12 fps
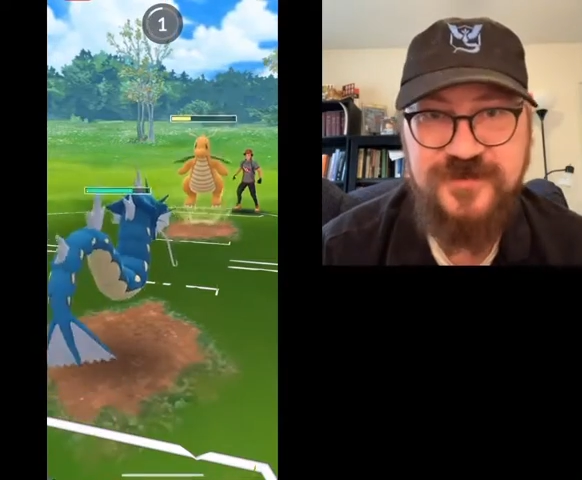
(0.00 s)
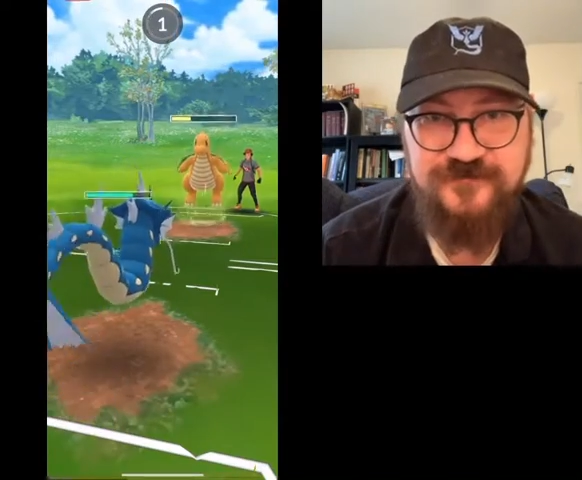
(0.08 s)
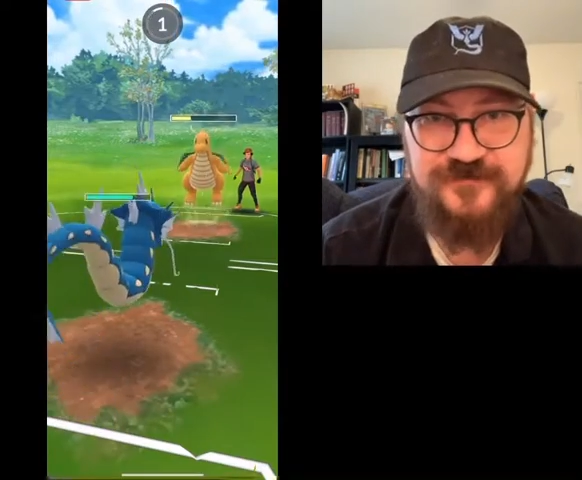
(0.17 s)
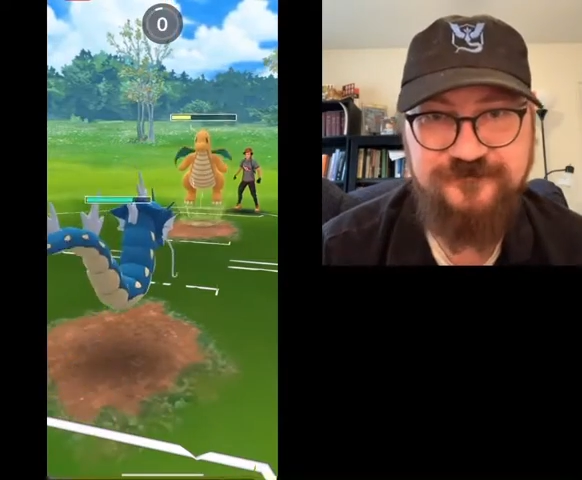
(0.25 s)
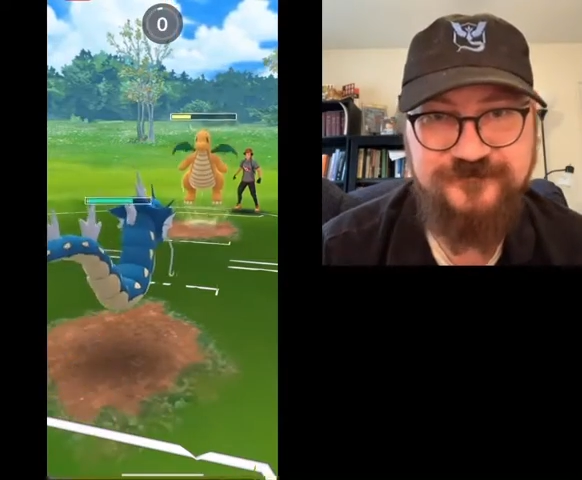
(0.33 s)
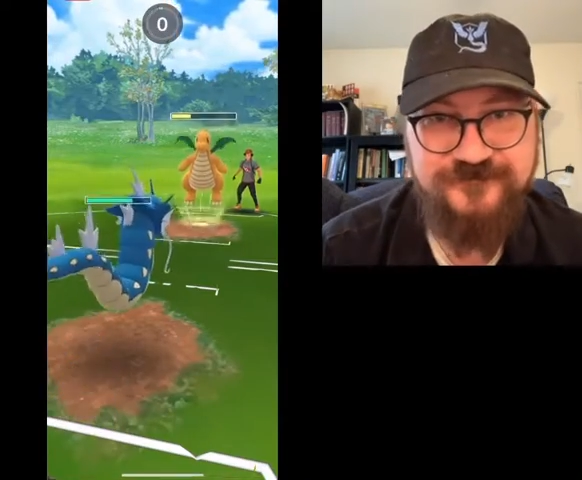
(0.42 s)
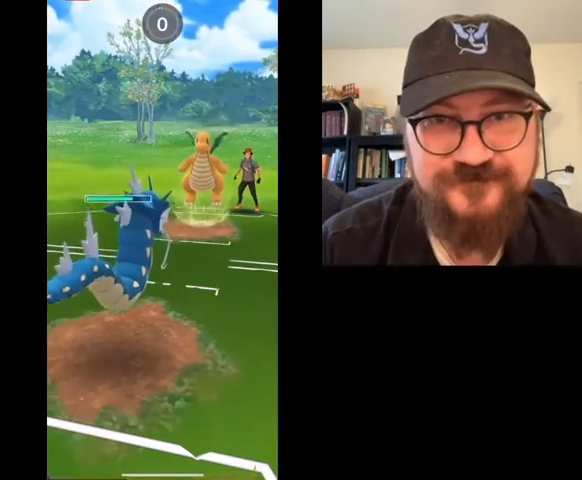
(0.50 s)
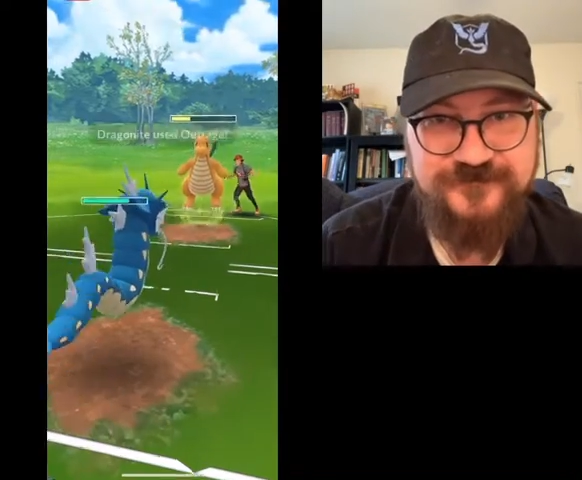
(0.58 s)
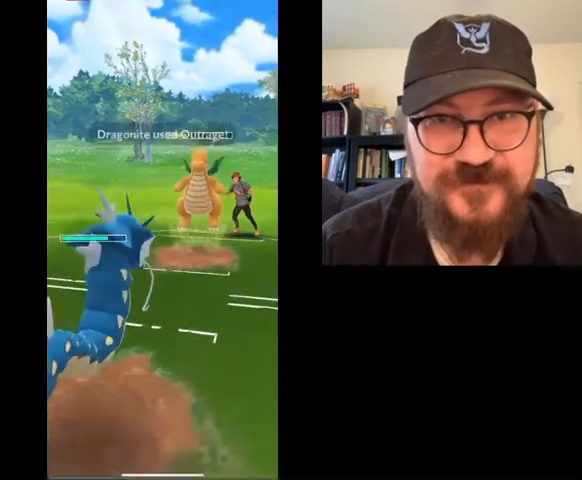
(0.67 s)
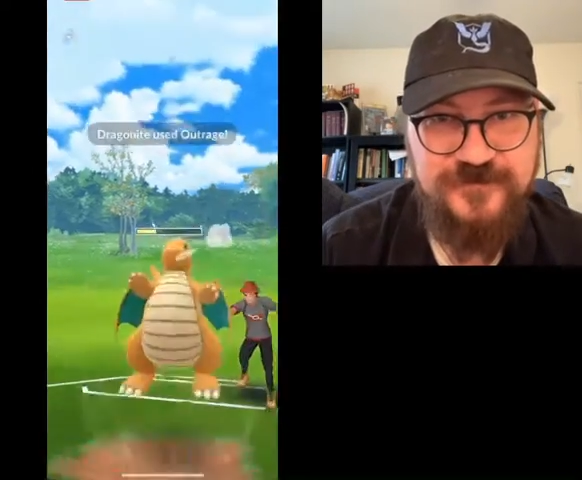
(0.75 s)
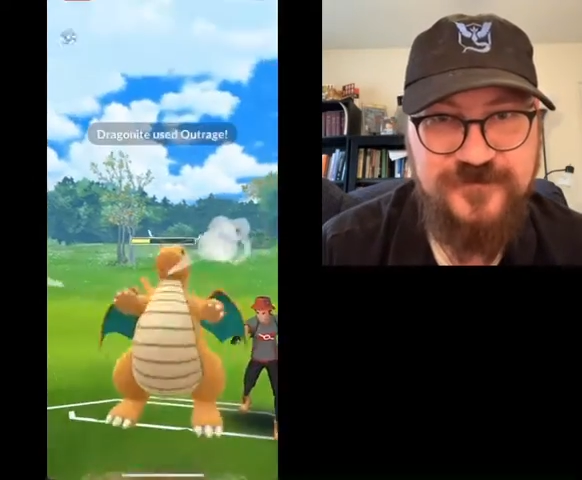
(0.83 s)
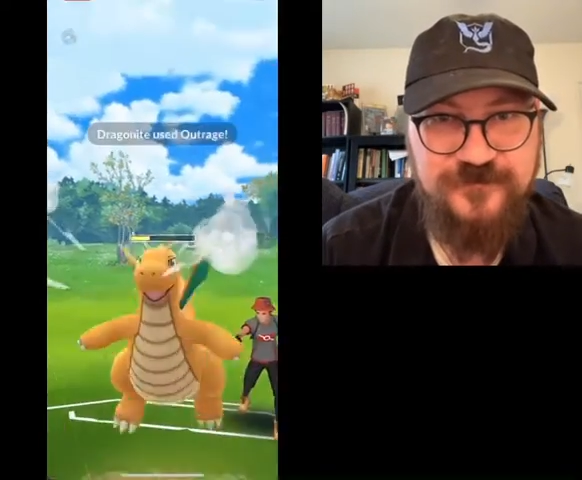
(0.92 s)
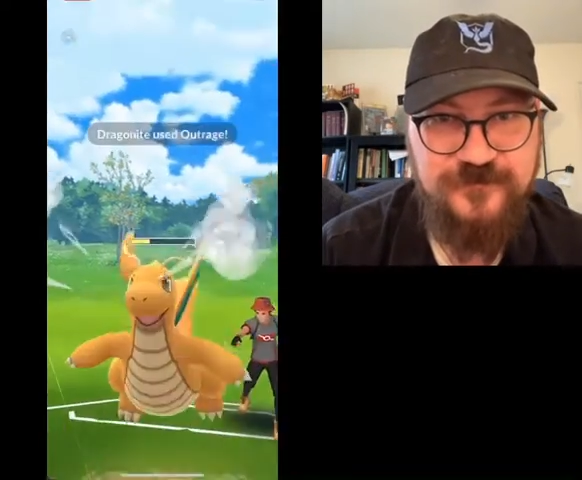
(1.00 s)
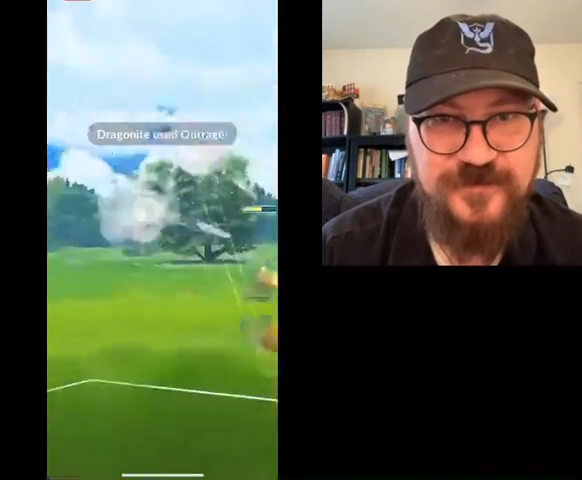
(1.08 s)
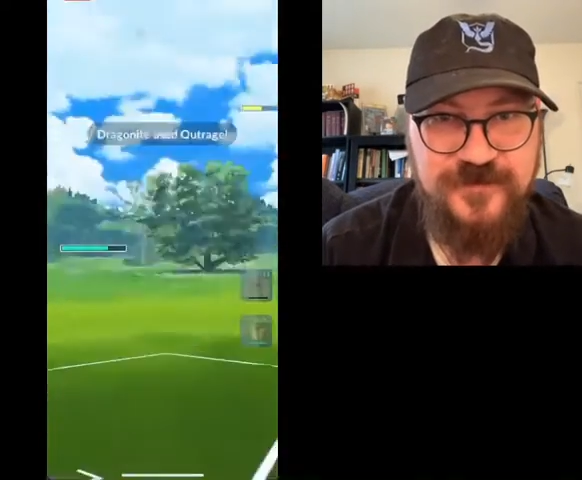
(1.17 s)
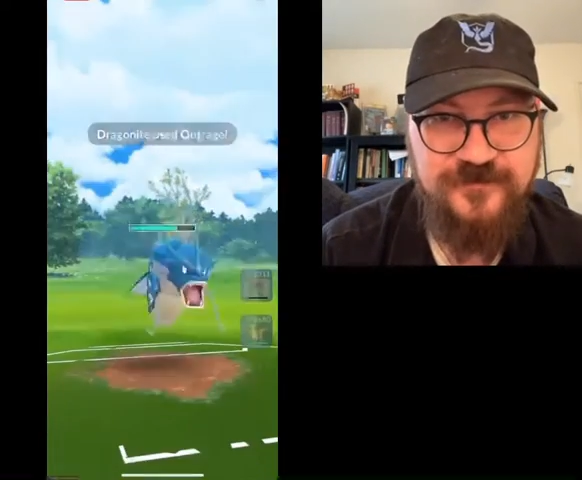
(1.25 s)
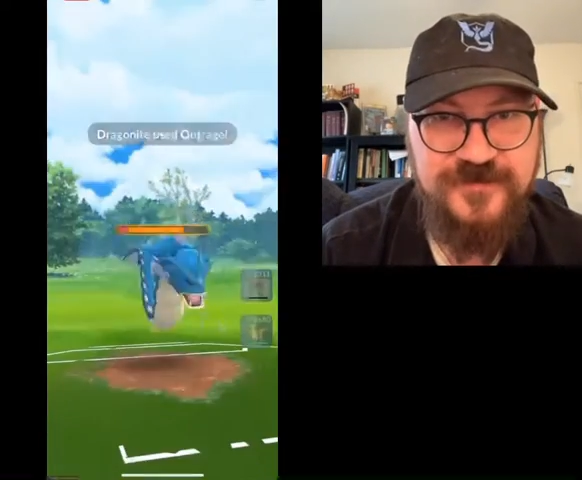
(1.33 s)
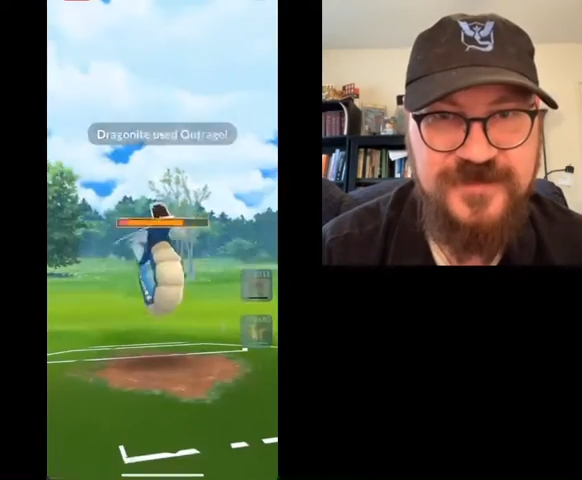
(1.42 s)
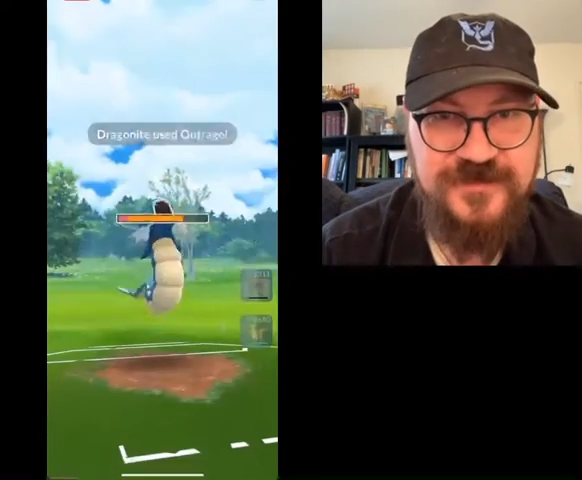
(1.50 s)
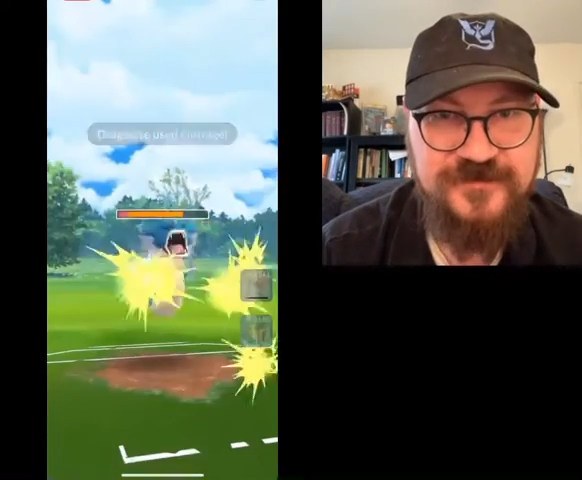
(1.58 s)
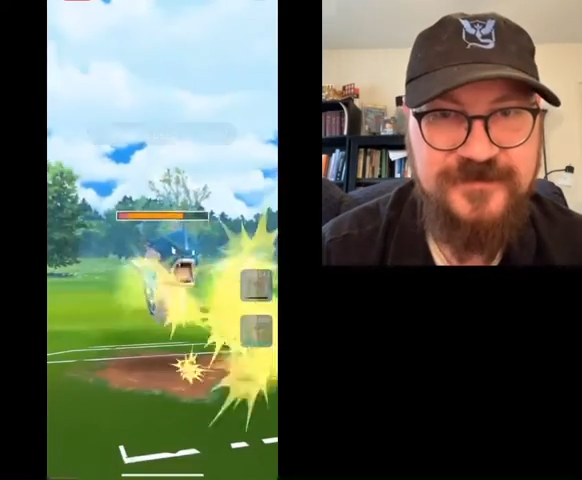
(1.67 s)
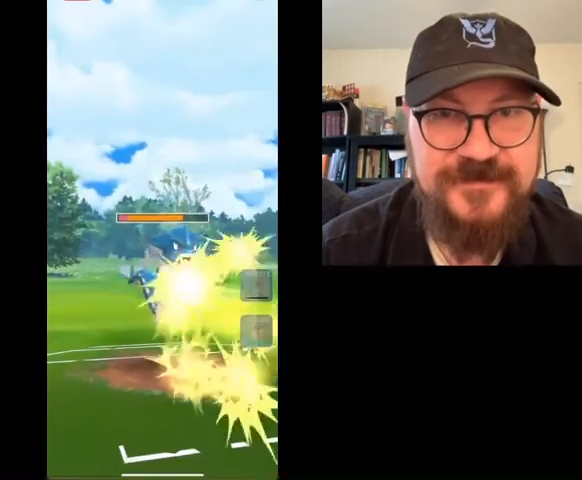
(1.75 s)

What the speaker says: have it. Not bad.